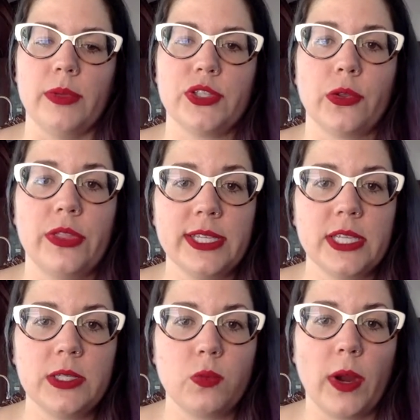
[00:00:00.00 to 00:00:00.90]
So this
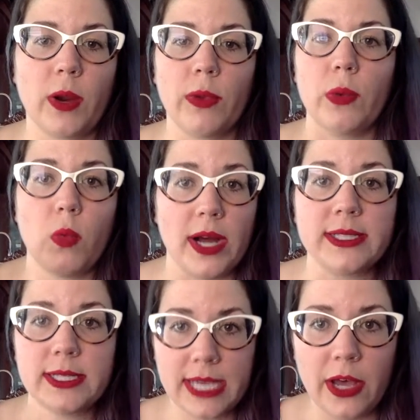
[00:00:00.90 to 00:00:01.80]
is where we want
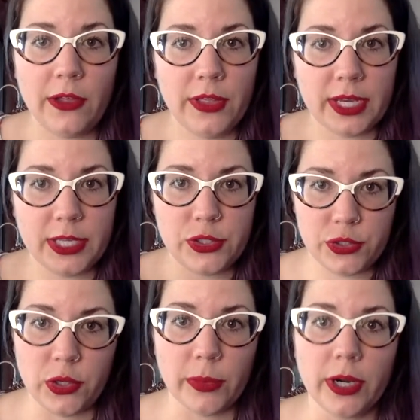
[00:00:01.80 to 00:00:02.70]
to tell the
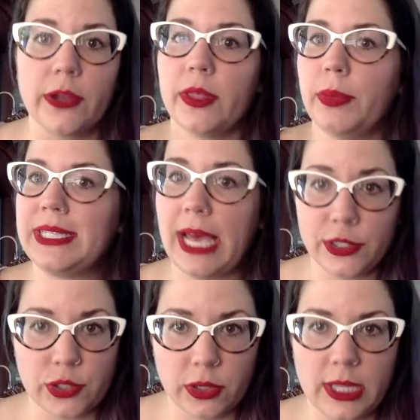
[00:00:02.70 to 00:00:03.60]
consumer, the
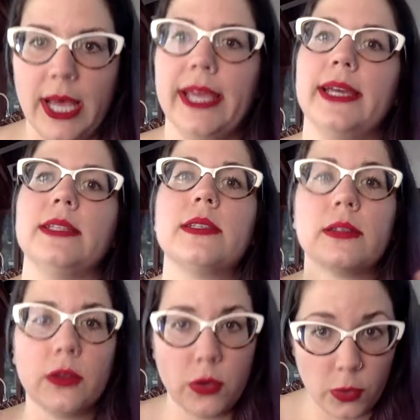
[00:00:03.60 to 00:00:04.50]
potential client,
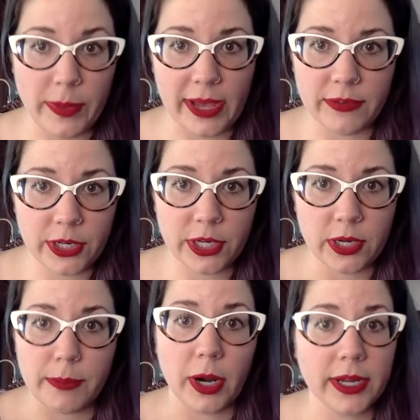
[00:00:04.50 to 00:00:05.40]
whomever
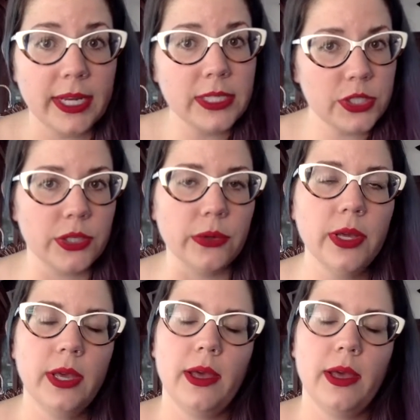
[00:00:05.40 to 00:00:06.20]
you're marketing to,